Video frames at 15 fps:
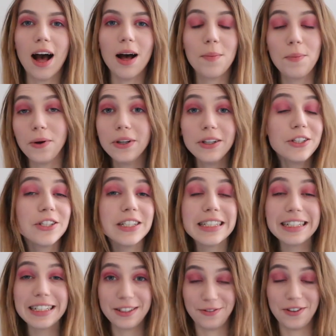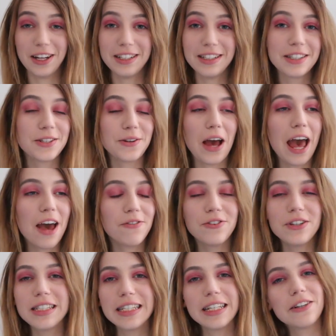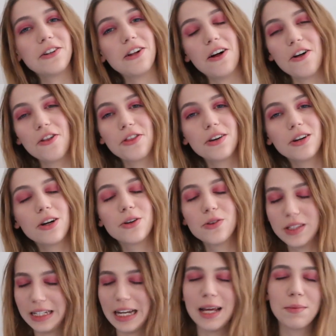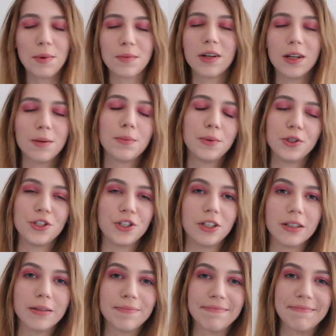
Apologies in advance to every single author whose name I'm gonna butcher.